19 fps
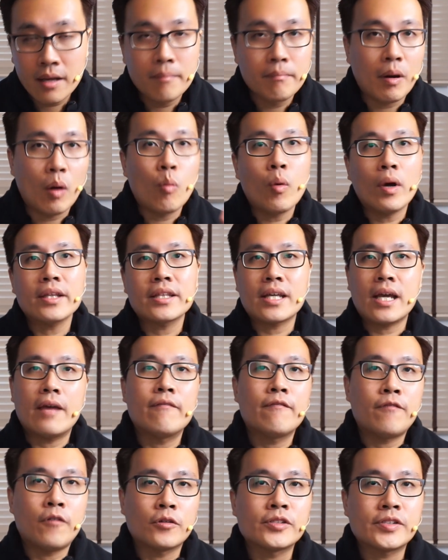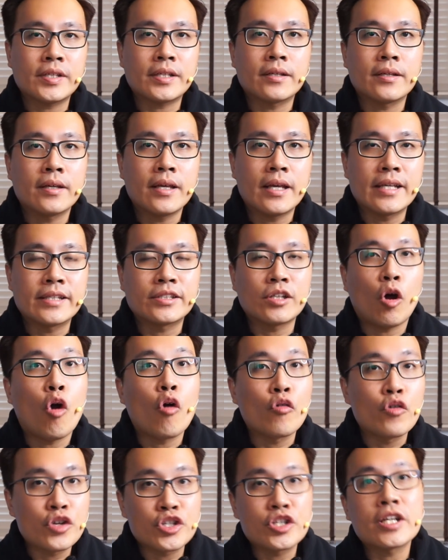but what they're enforcing is the
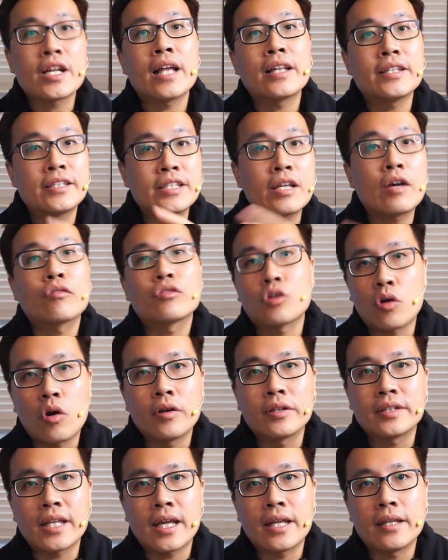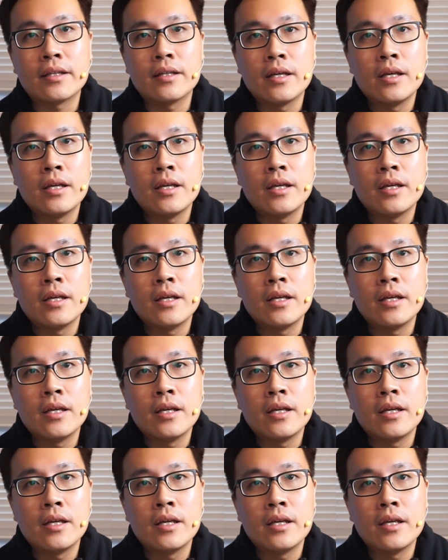originality of the content.